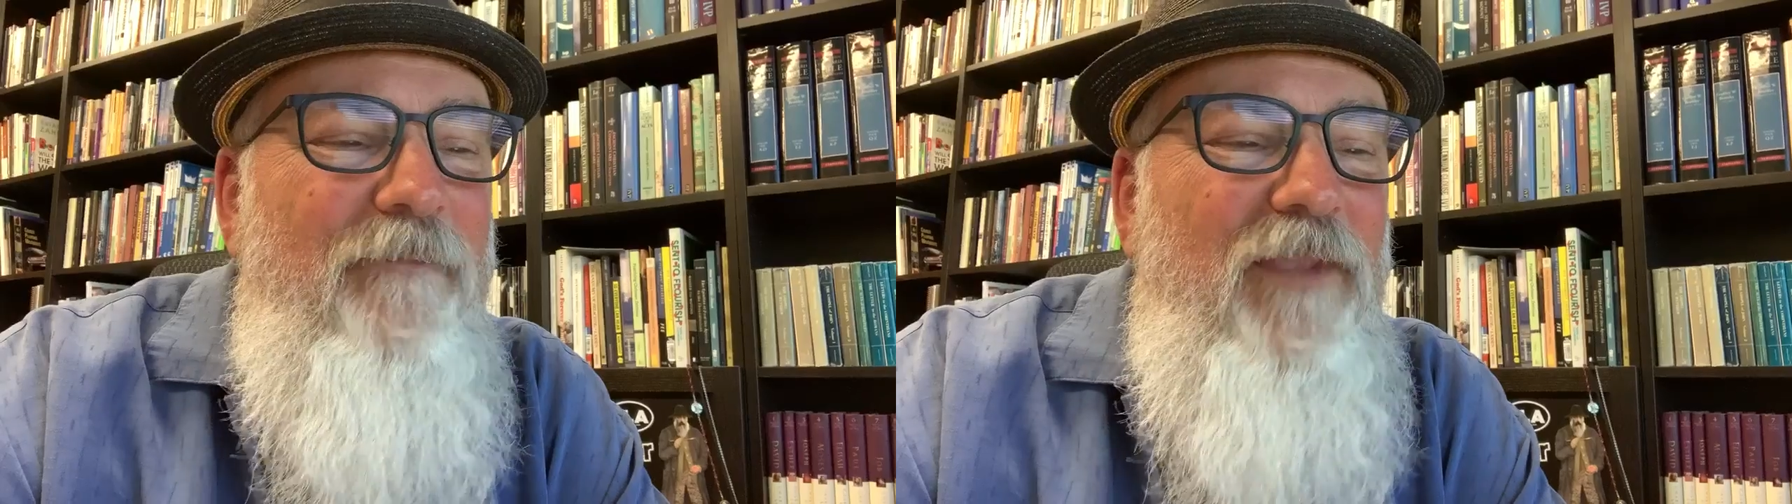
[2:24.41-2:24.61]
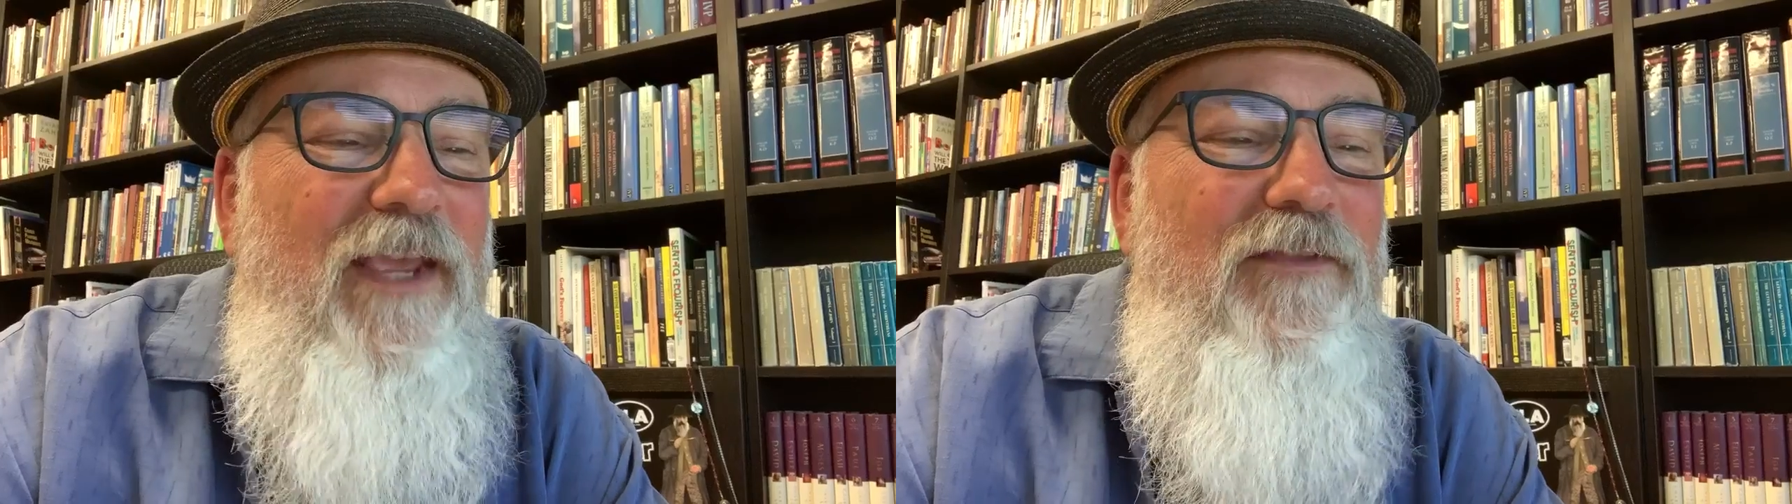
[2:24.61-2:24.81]

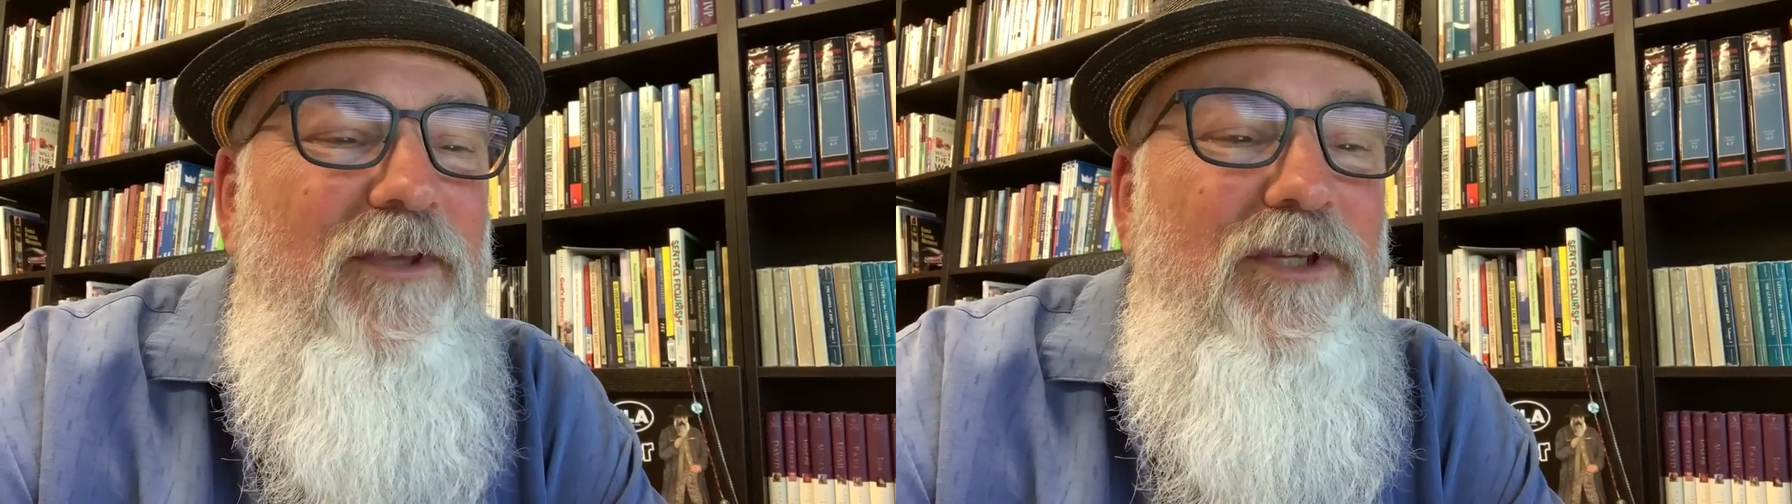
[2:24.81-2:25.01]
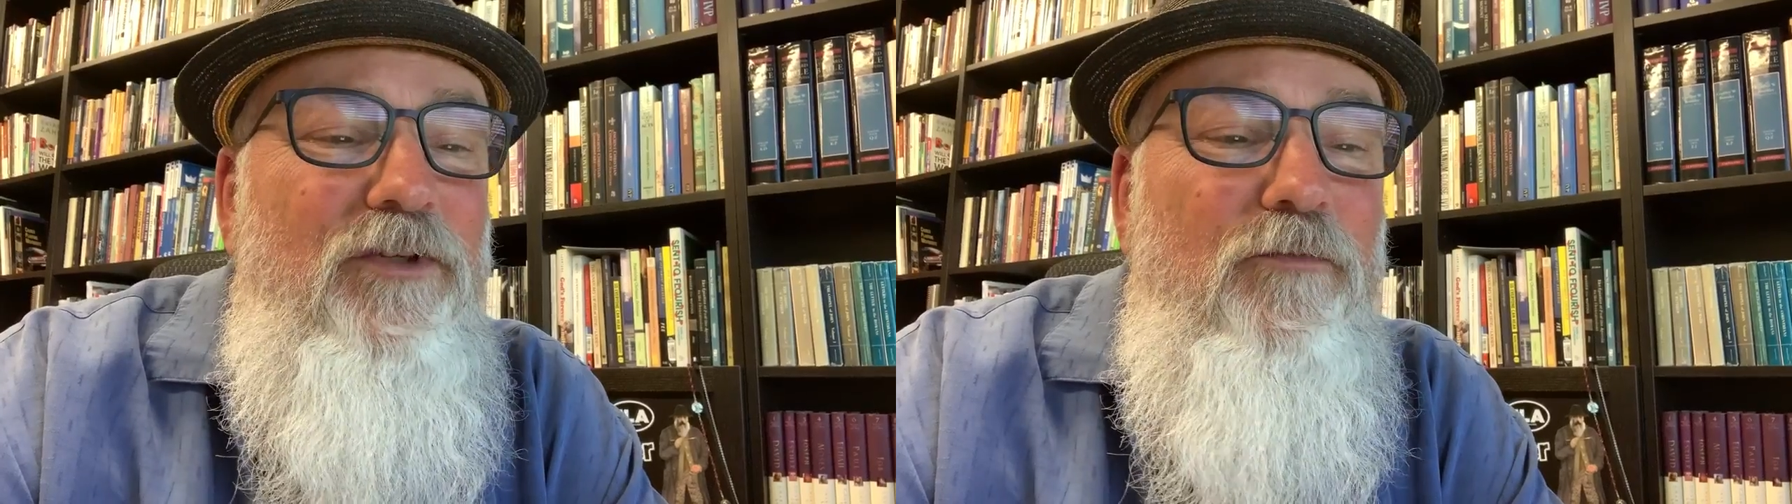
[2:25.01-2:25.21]
and the
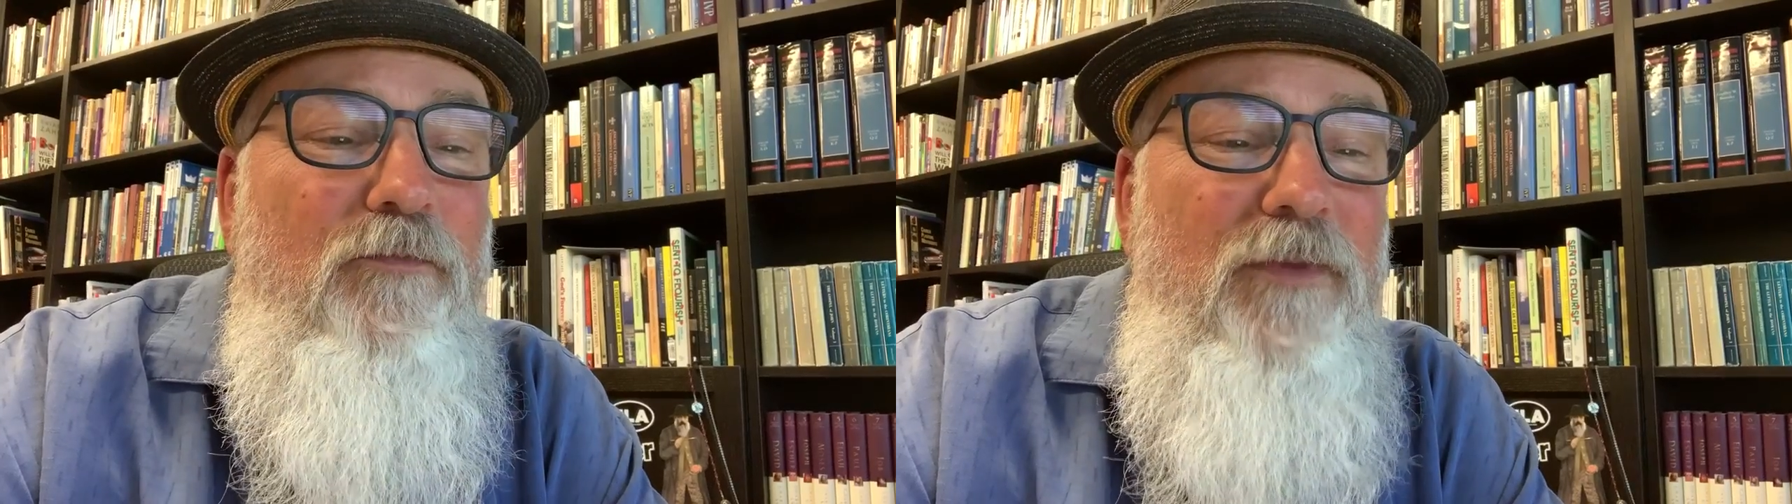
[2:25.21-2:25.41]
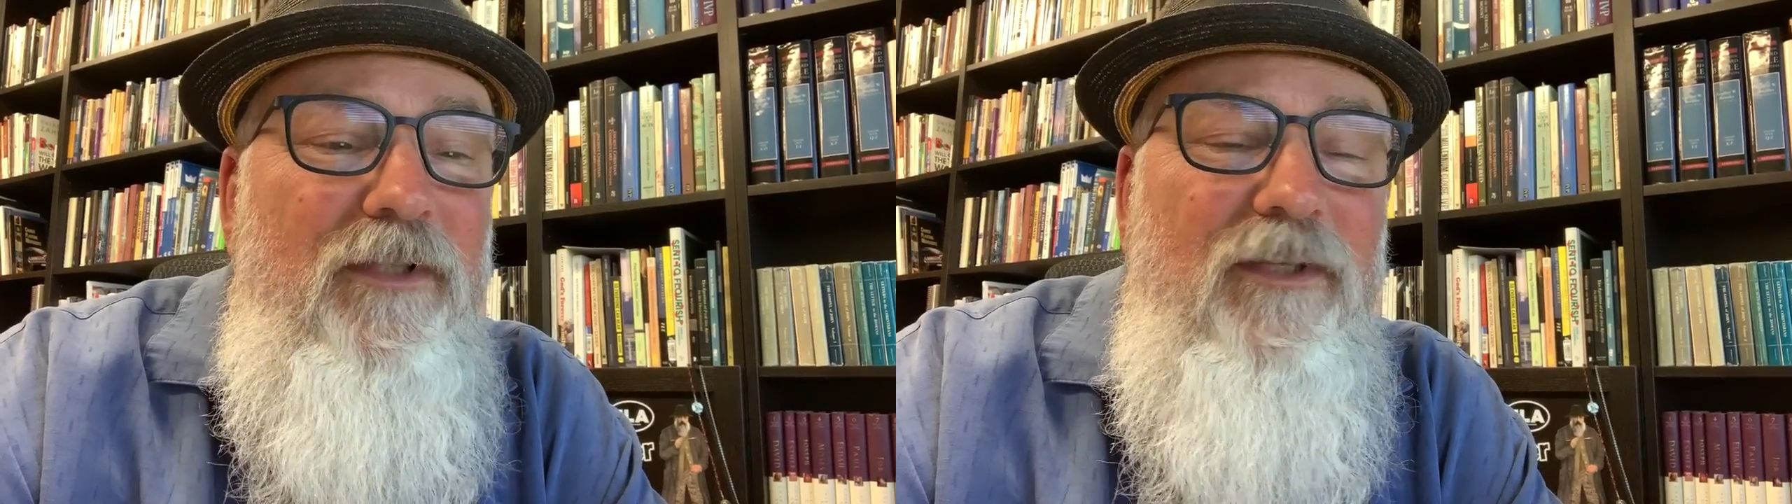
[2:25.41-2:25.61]

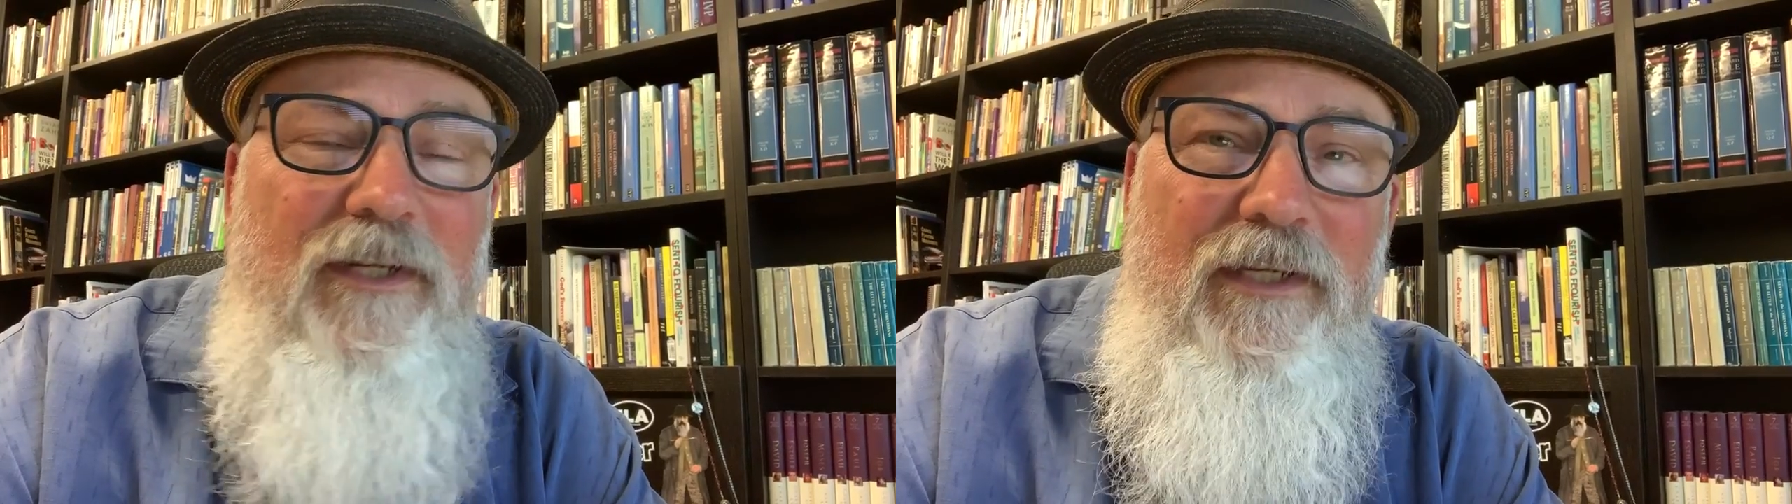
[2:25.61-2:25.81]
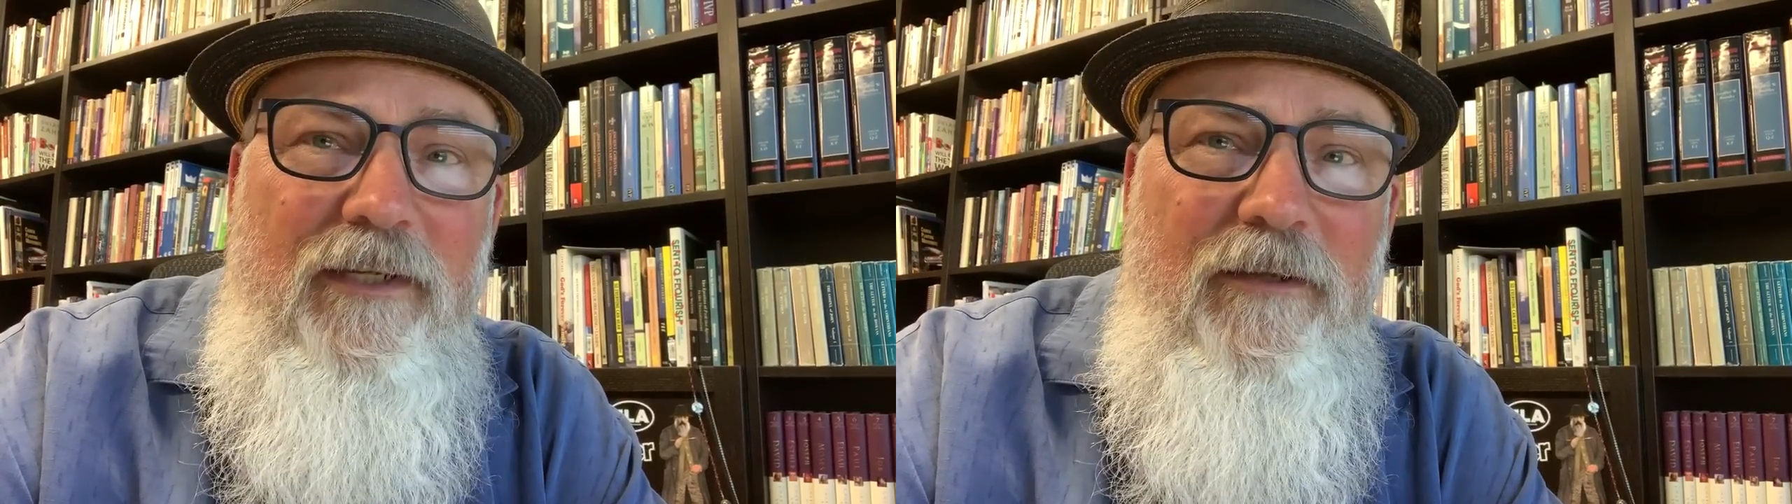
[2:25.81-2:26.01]

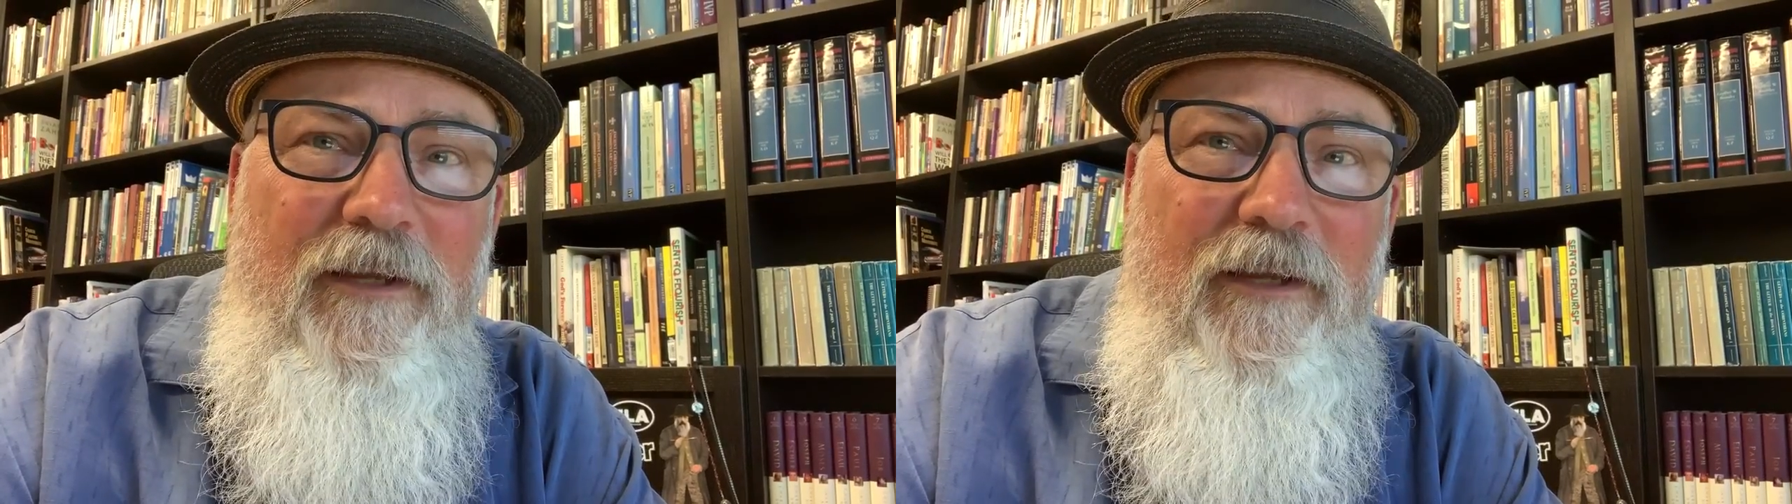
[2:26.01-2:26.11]
humility